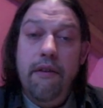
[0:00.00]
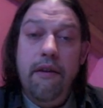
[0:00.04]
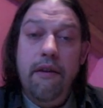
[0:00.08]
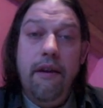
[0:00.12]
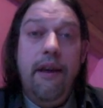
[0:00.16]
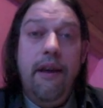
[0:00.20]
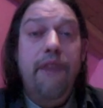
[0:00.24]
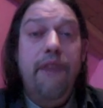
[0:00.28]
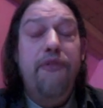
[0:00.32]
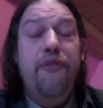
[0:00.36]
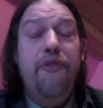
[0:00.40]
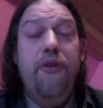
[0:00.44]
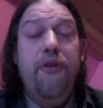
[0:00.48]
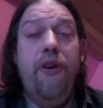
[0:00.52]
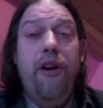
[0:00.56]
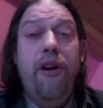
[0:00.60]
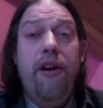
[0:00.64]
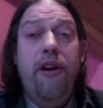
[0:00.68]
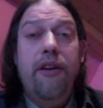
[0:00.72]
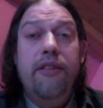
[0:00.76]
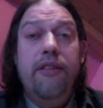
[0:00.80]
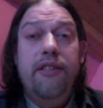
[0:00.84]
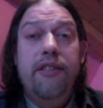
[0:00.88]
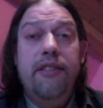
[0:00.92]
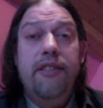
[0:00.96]
If you
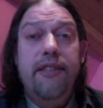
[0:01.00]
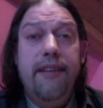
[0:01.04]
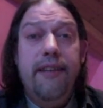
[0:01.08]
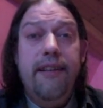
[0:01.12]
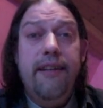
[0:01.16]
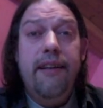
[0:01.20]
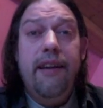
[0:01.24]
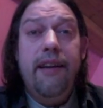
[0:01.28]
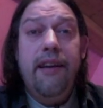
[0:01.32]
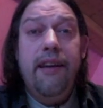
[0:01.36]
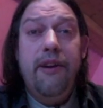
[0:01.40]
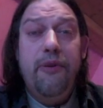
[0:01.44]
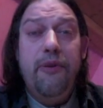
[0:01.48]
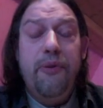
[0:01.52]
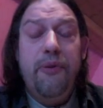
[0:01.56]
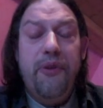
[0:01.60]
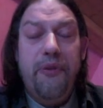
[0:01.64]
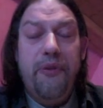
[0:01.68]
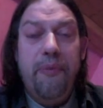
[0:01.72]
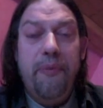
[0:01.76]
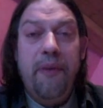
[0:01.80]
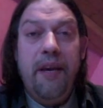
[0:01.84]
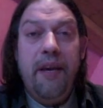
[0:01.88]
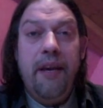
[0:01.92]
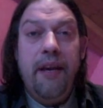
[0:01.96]
are still here with
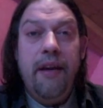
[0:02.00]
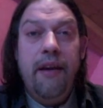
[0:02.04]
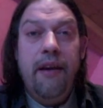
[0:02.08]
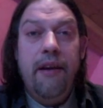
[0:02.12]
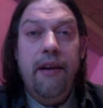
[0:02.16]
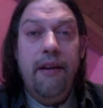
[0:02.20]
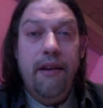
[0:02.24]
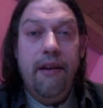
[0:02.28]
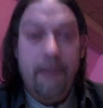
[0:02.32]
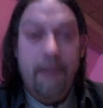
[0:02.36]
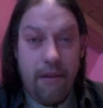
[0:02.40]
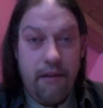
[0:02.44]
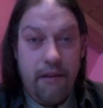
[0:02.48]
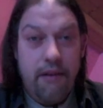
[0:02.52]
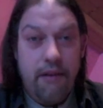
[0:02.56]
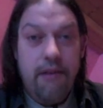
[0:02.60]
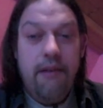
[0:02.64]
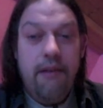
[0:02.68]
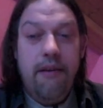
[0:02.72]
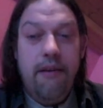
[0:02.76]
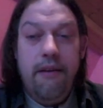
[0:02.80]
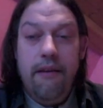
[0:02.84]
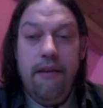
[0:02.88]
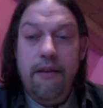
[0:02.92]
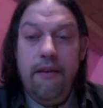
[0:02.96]
me,
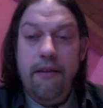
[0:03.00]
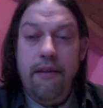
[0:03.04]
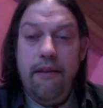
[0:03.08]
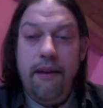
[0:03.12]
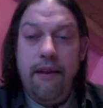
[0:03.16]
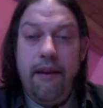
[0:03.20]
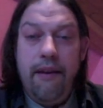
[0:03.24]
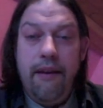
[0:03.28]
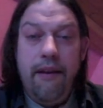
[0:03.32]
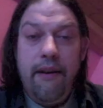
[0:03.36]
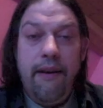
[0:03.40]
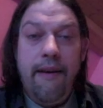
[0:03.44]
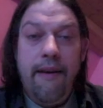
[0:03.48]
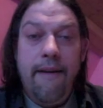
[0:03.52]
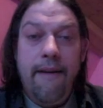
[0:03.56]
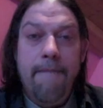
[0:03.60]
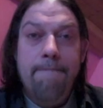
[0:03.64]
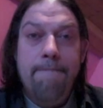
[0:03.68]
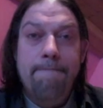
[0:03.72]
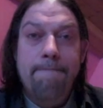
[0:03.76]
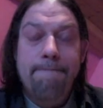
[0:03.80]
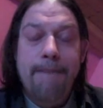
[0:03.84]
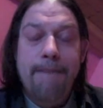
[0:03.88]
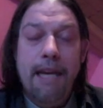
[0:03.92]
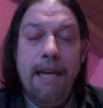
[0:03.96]
then
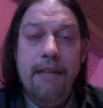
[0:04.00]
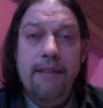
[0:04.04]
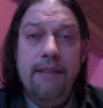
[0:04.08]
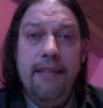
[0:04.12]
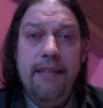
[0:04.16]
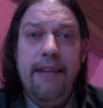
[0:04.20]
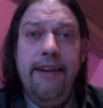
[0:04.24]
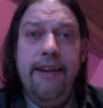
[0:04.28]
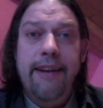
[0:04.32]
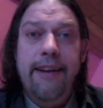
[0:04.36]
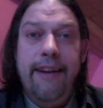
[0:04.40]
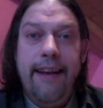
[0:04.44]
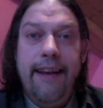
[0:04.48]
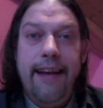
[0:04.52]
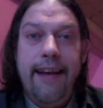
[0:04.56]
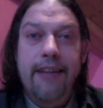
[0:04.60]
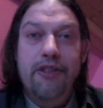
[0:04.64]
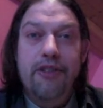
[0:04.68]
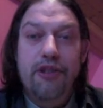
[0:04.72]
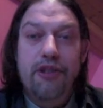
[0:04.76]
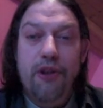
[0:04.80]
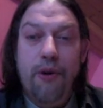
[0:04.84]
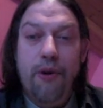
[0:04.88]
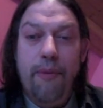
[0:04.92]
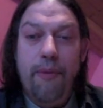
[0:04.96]
see you in the next
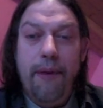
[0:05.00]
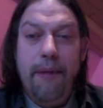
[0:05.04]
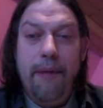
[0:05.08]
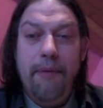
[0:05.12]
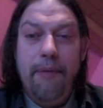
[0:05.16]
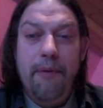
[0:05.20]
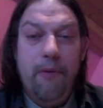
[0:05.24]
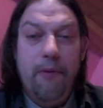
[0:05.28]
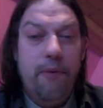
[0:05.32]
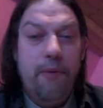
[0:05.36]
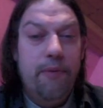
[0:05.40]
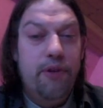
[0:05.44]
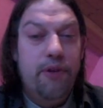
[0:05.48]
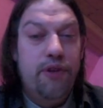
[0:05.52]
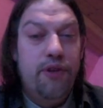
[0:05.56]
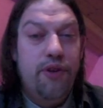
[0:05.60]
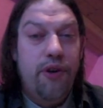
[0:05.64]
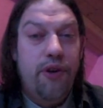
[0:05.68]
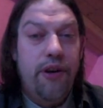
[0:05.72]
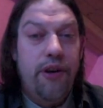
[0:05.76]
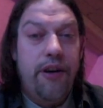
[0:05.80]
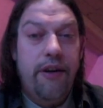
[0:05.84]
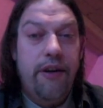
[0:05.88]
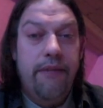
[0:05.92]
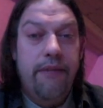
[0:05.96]
show. Maybe it will be
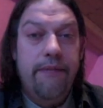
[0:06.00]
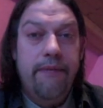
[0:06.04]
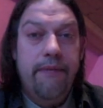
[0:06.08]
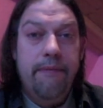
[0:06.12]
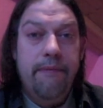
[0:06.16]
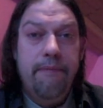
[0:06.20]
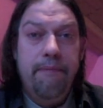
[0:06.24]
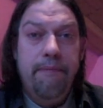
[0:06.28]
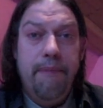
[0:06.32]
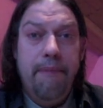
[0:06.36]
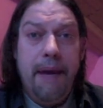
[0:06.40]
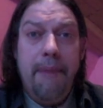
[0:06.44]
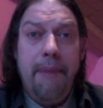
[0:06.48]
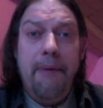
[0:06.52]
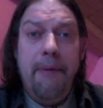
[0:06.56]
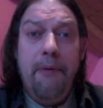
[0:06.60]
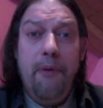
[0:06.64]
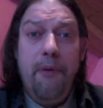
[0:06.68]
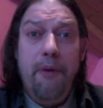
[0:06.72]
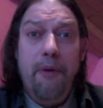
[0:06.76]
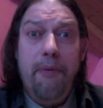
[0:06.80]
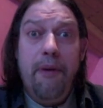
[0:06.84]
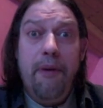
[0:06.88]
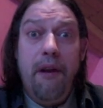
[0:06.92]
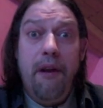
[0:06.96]
shorter. Maybe it
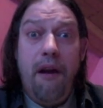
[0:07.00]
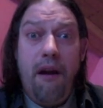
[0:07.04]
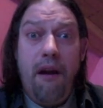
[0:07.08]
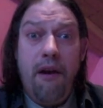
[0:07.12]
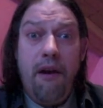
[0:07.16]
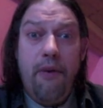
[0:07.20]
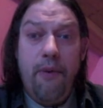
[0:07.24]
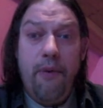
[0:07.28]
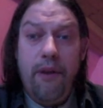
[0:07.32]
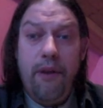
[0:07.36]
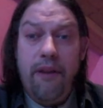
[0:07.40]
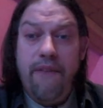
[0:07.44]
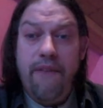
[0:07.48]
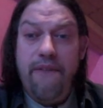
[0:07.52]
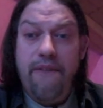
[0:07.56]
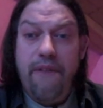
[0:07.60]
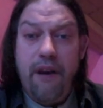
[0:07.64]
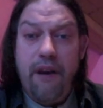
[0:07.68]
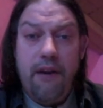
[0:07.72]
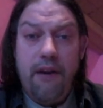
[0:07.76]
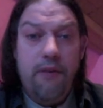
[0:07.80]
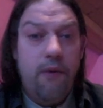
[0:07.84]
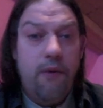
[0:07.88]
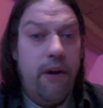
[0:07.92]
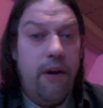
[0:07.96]
will be longer. What the
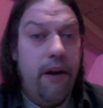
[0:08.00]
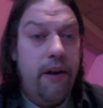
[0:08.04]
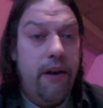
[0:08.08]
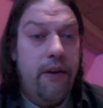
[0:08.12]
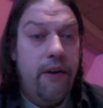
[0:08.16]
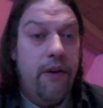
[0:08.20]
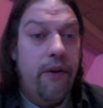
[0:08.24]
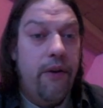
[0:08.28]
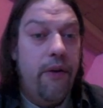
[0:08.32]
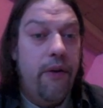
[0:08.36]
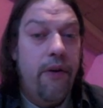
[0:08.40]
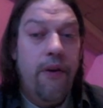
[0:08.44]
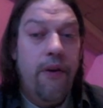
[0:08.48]
fuck do I know?